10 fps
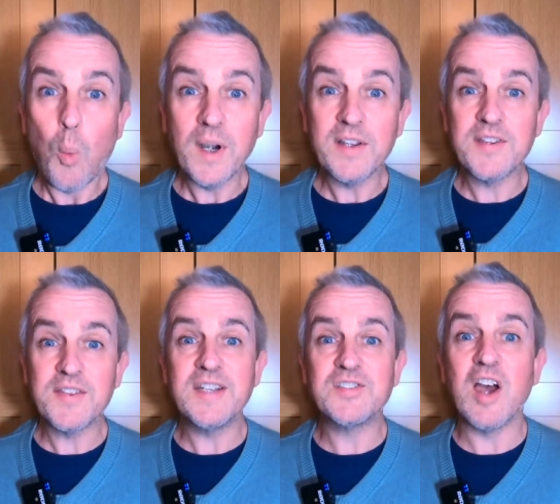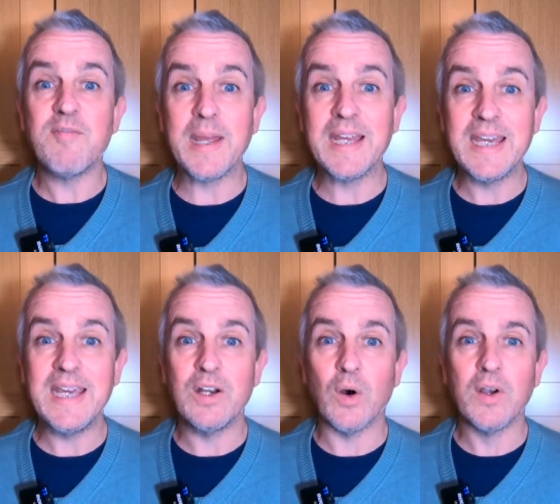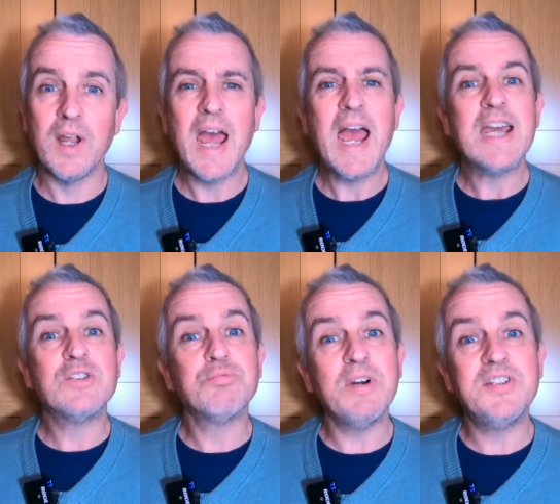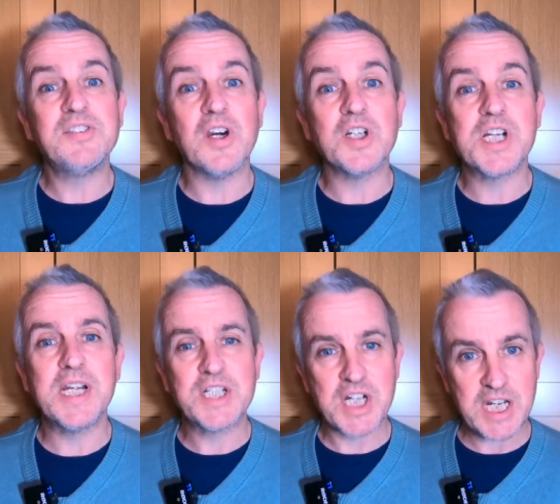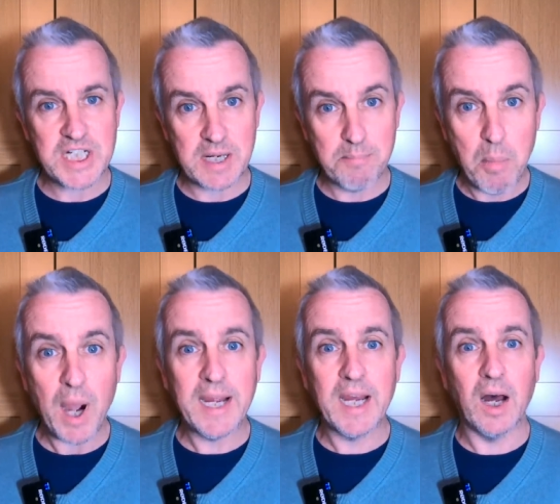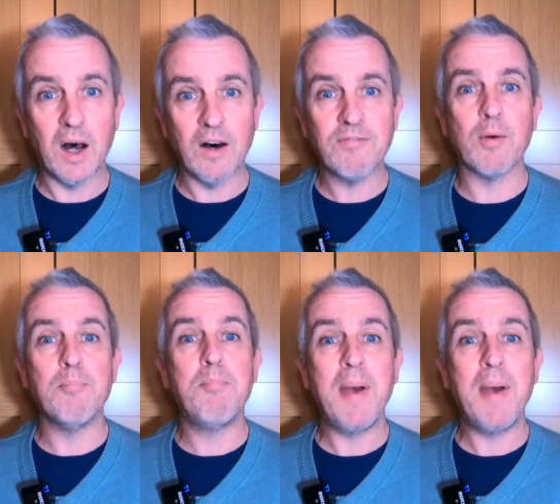One of the things I've been keen on is researching changing my car from